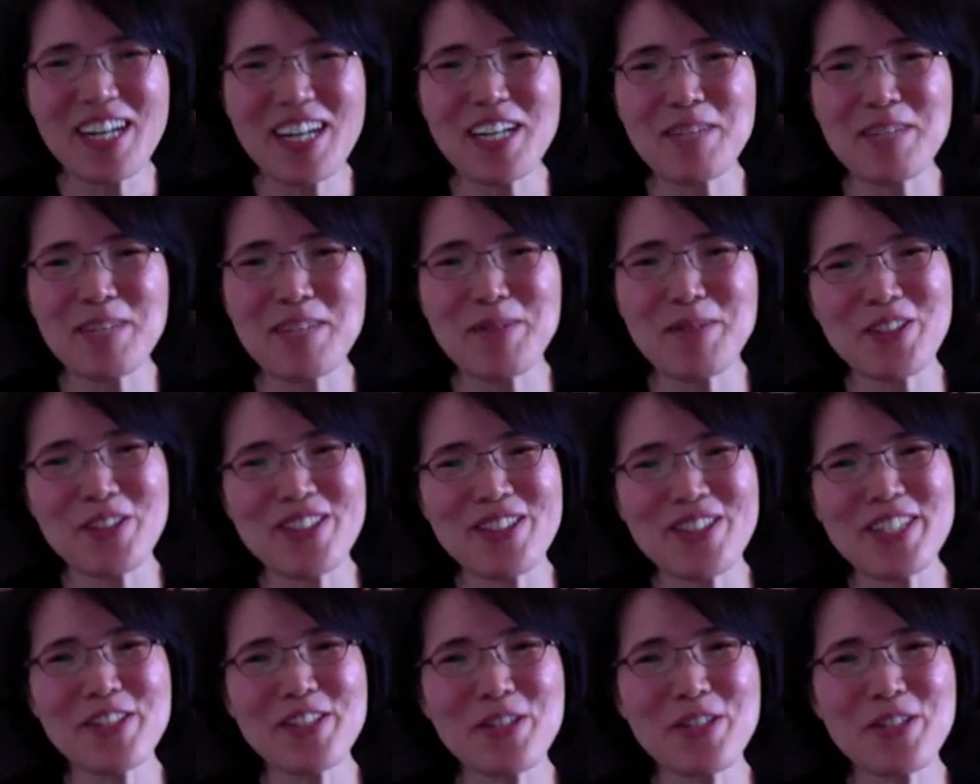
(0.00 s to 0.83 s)
I'm an
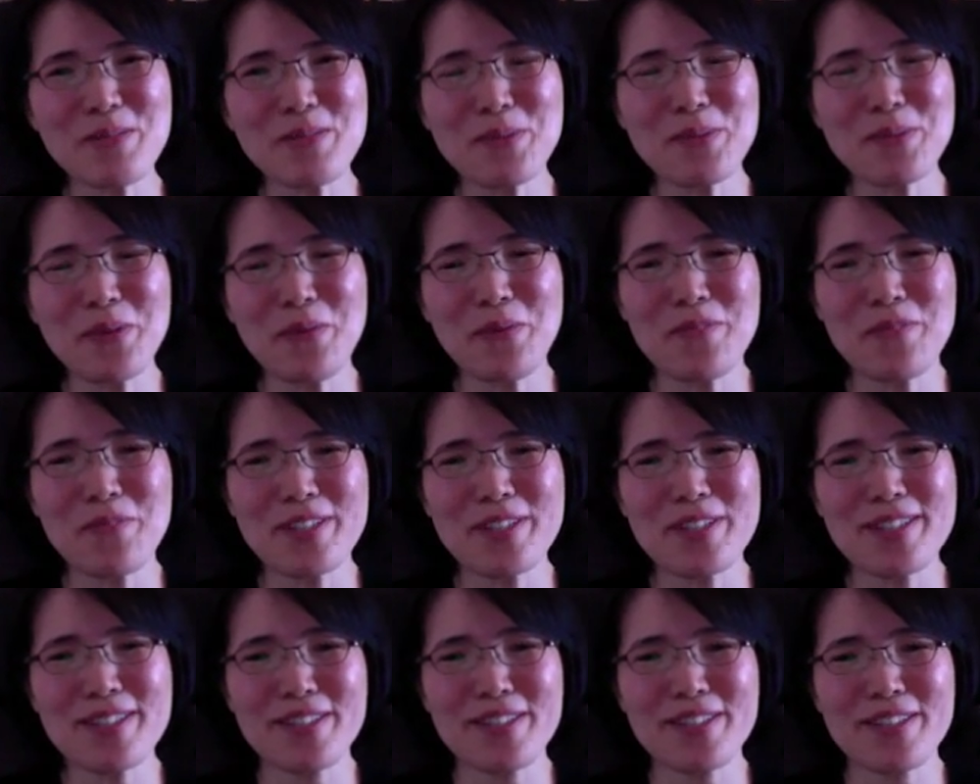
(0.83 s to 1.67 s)
assistant
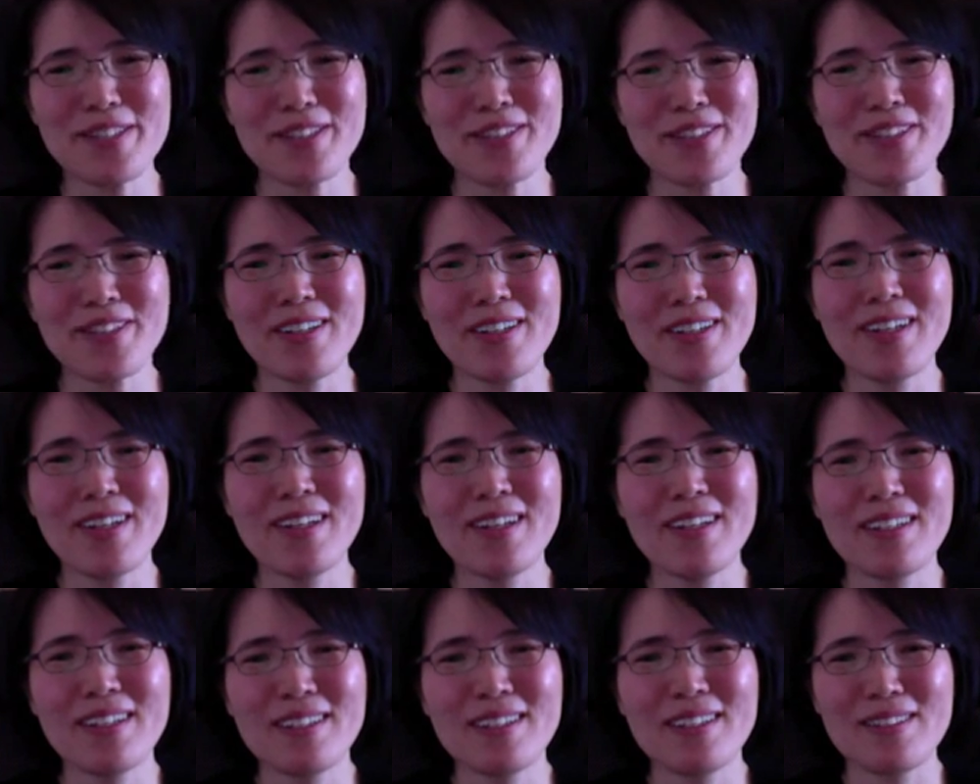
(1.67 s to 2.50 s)
professor
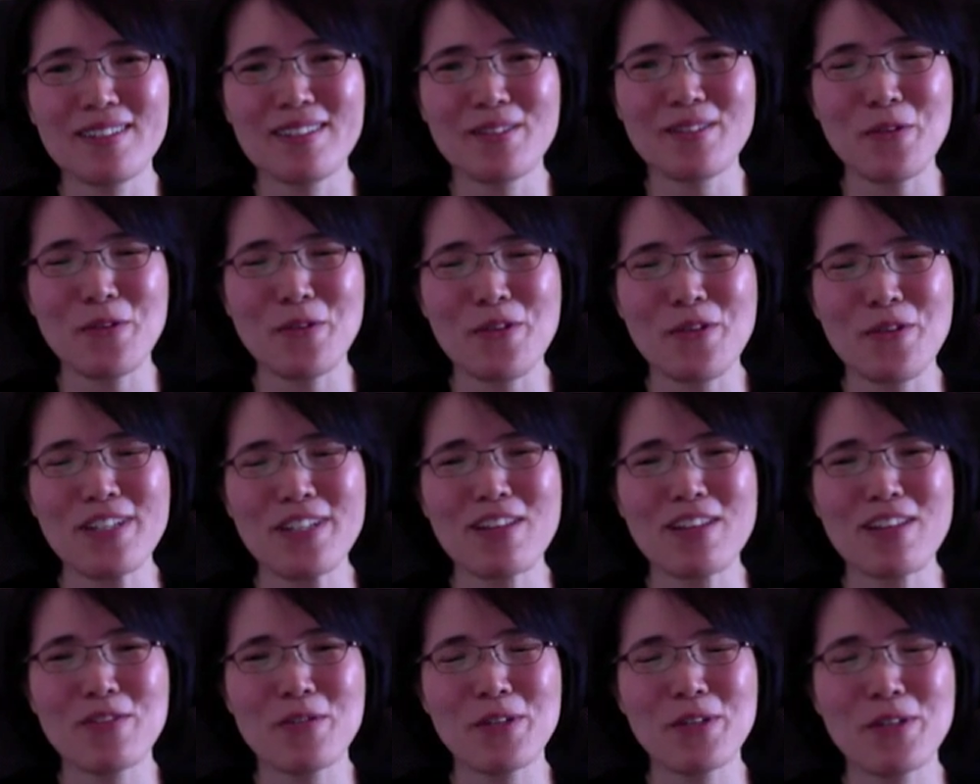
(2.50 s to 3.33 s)
in Northern
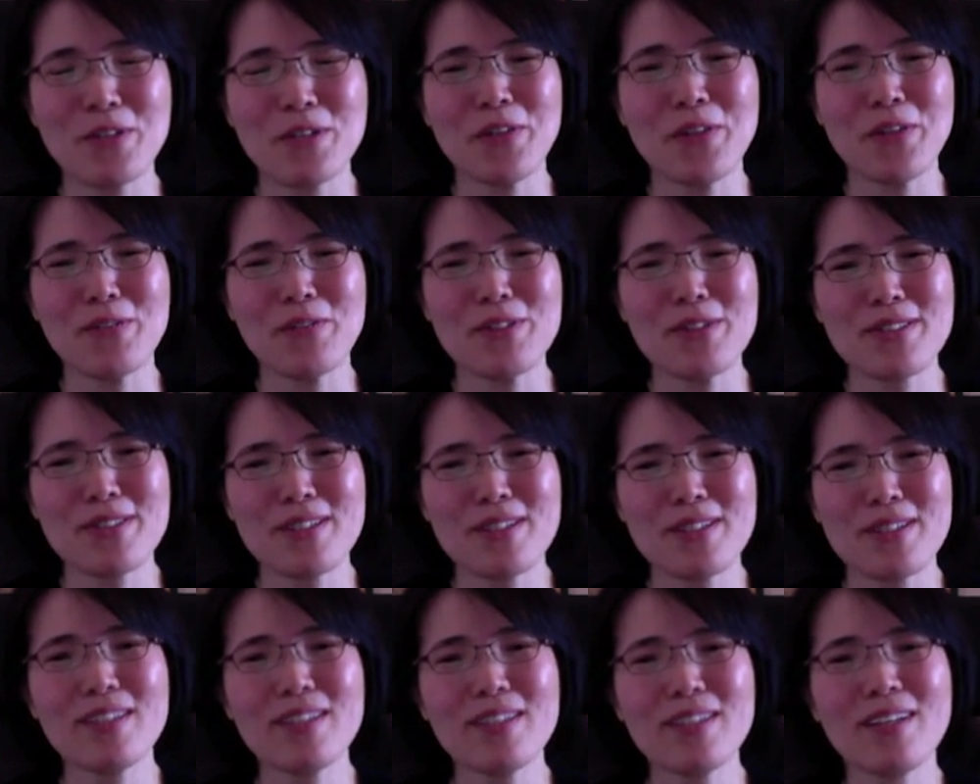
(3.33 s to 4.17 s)
Illinois
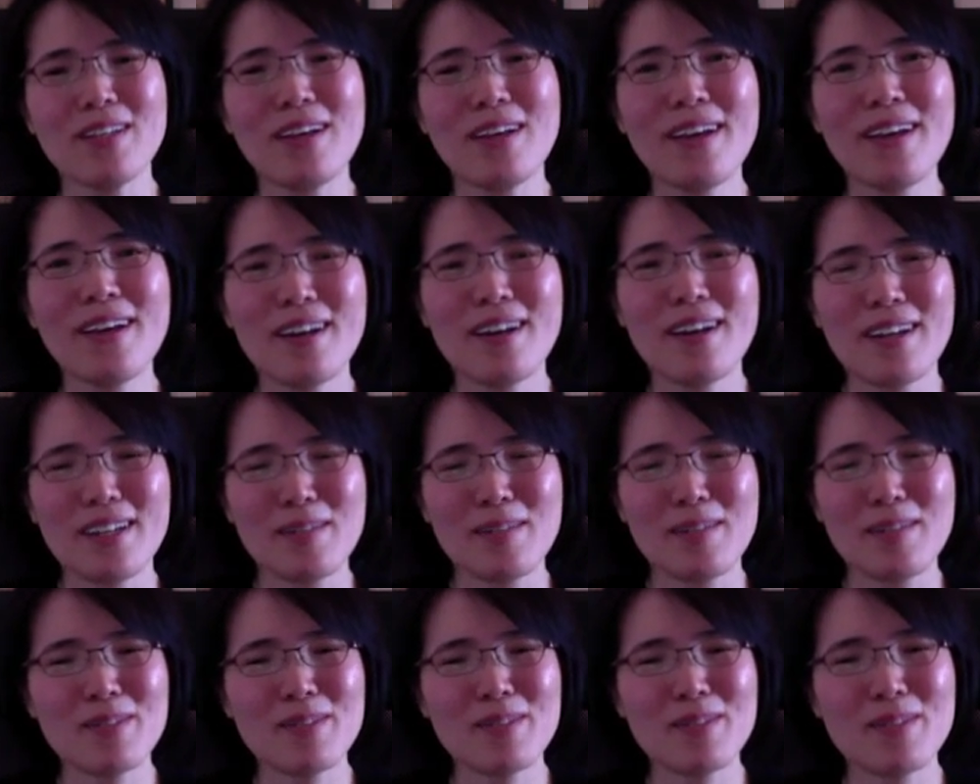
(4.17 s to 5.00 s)
University. I
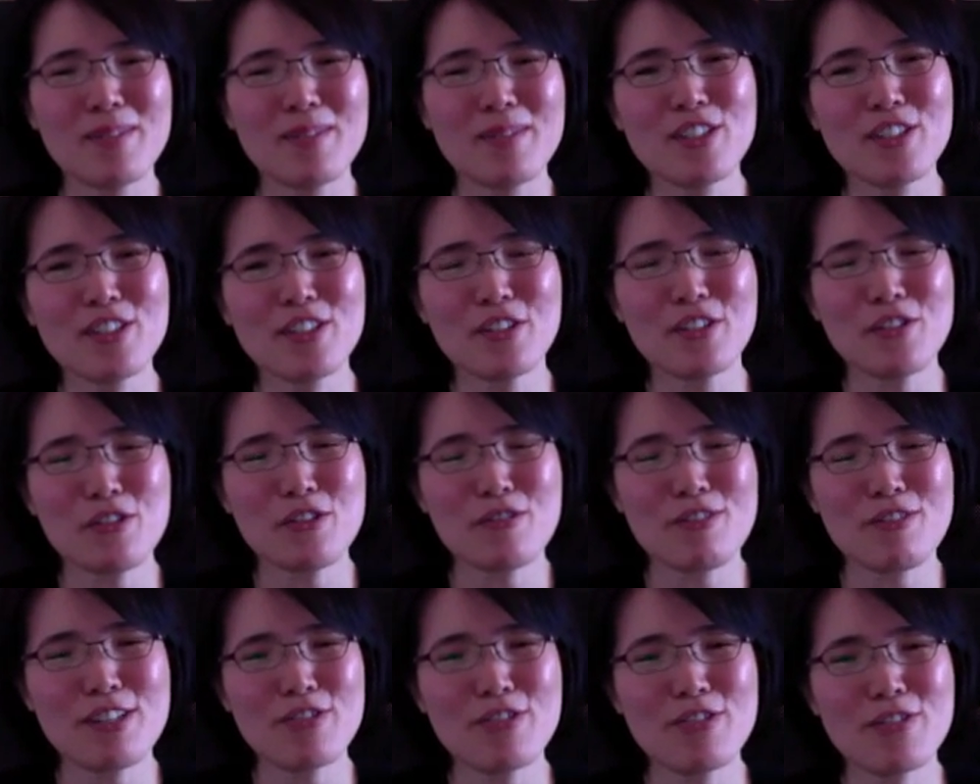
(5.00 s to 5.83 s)
am teaching
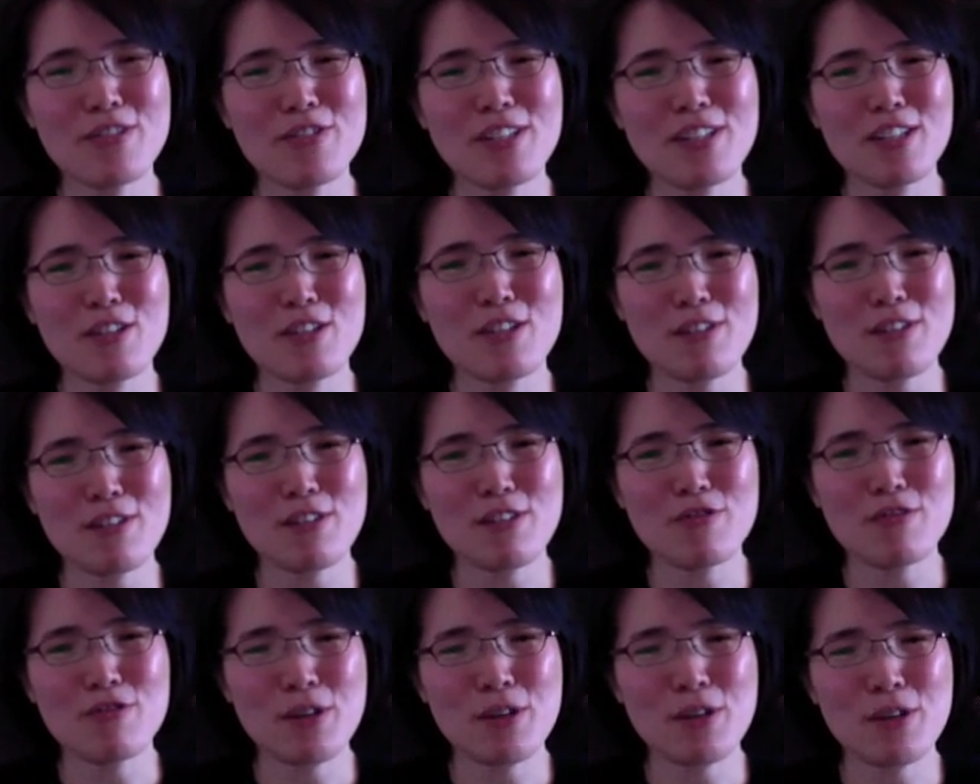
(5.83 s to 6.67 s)
undergraduate and
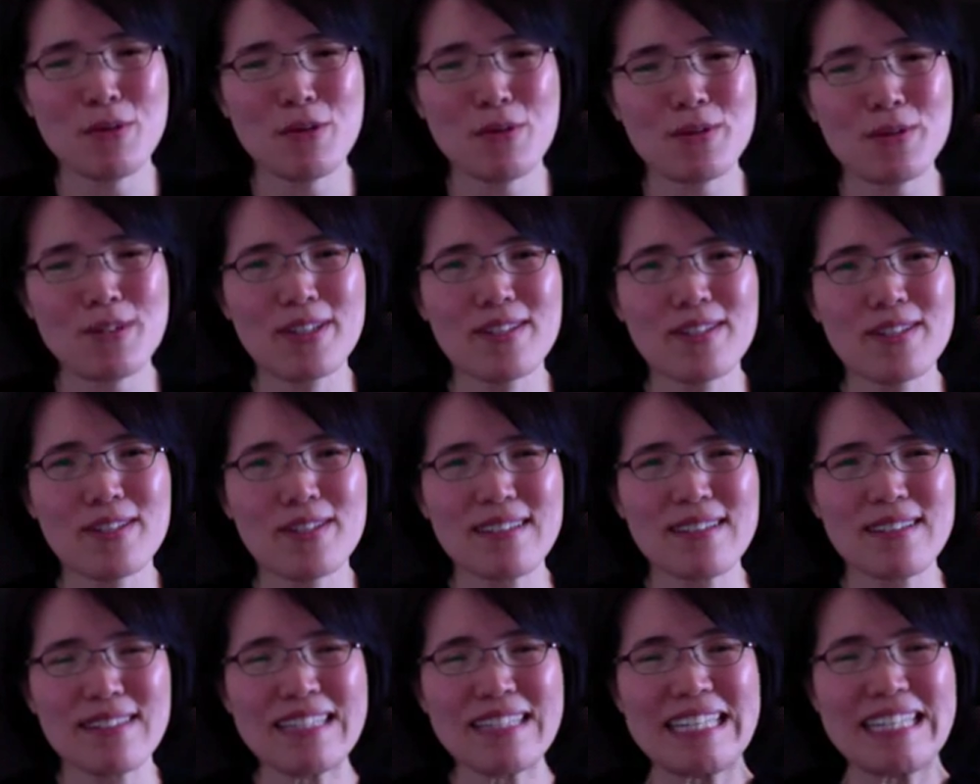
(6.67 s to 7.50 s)
graduate courses
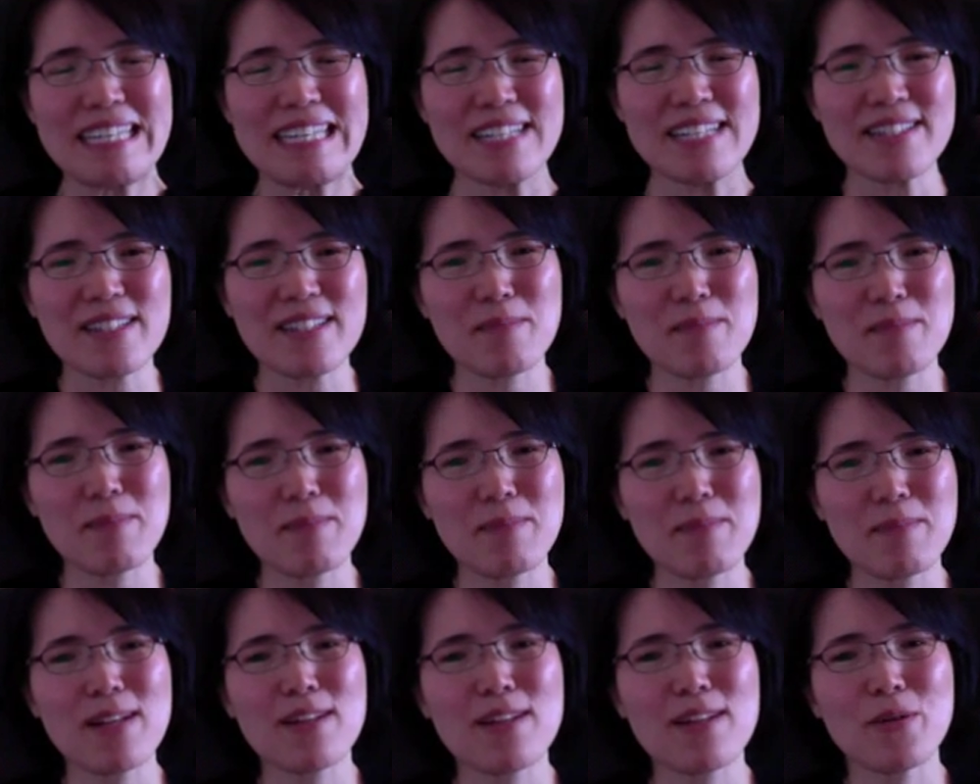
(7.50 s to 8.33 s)
in ESL
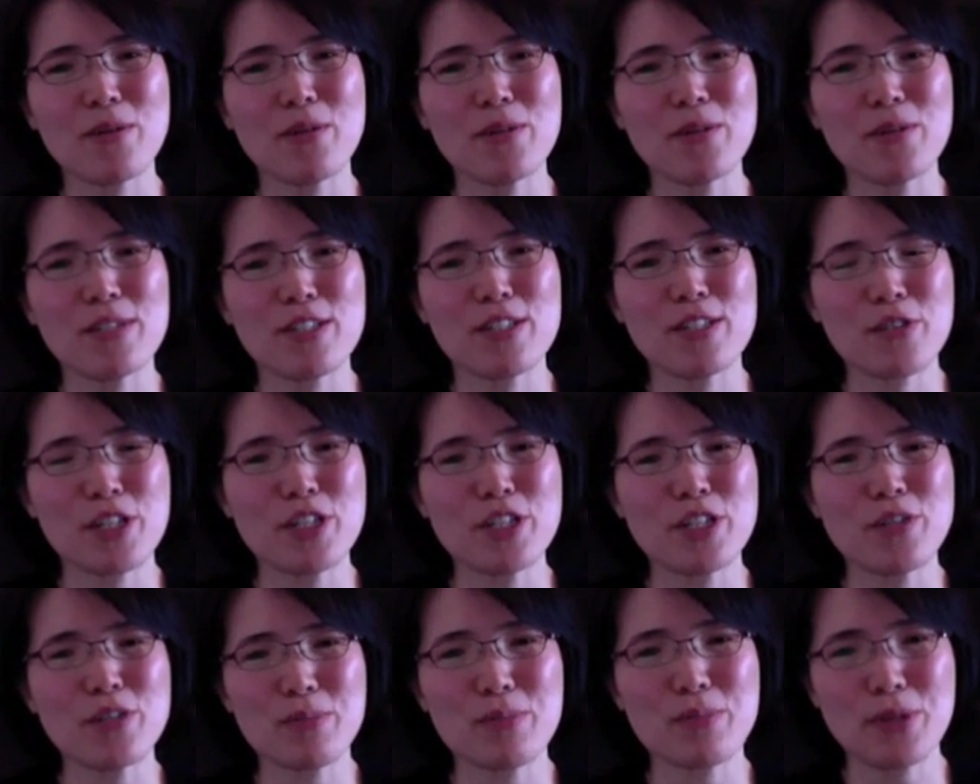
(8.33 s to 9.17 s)
bilingual
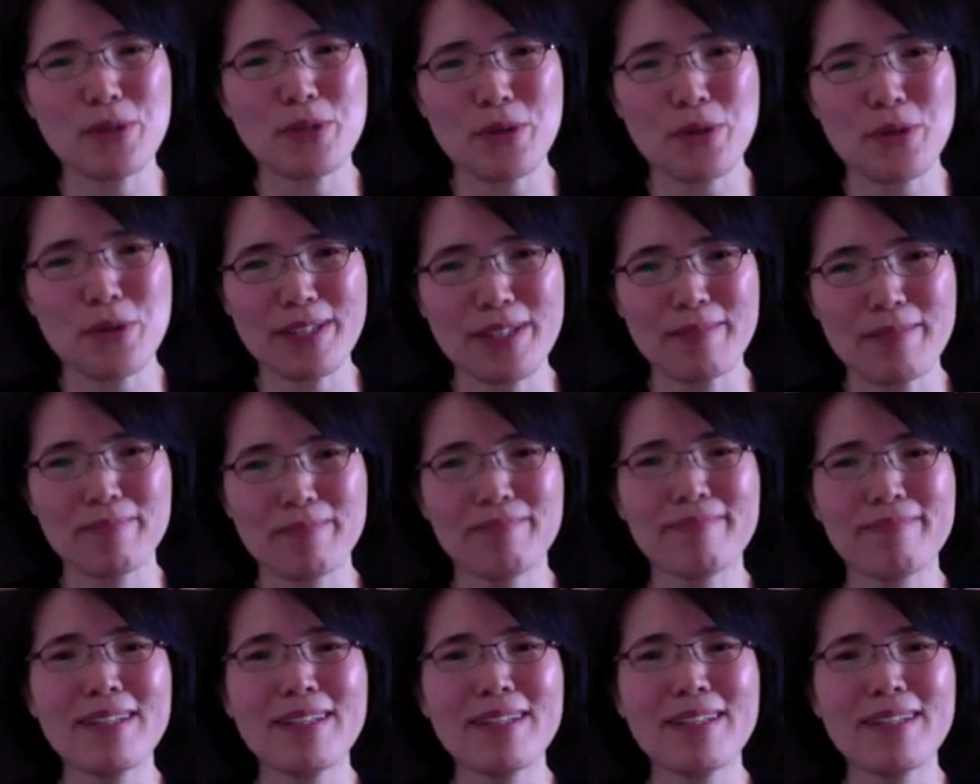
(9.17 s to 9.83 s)
education program.